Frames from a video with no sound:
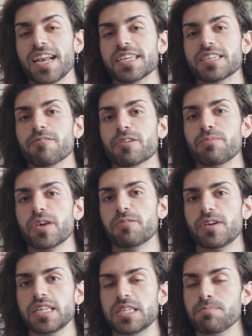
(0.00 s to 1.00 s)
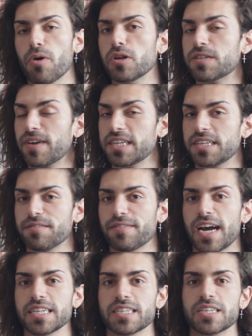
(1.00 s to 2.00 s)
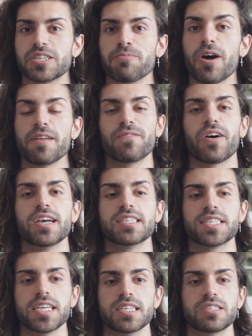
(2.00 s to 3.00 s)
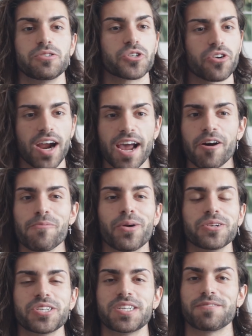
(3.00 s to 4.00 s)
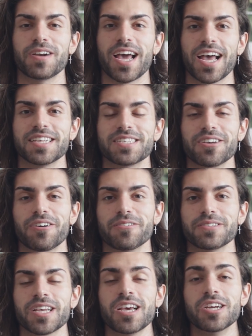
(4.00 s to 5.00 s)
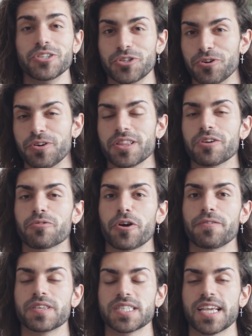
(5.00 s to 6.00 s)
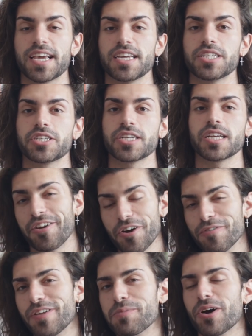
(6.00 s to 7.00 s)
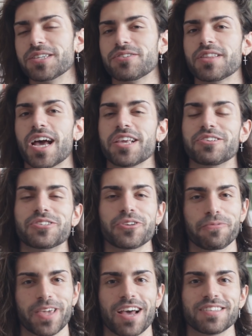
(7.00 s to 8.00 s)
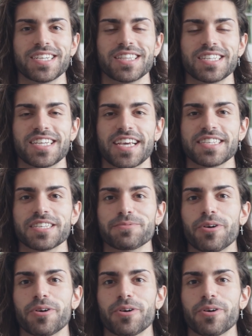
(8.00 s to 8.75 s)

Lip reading: in itself can be a really demotivating factor, so my advice is to try out a bunch of different hairstyles during the growth stage, and hopefully by doing that, you stop counting the days as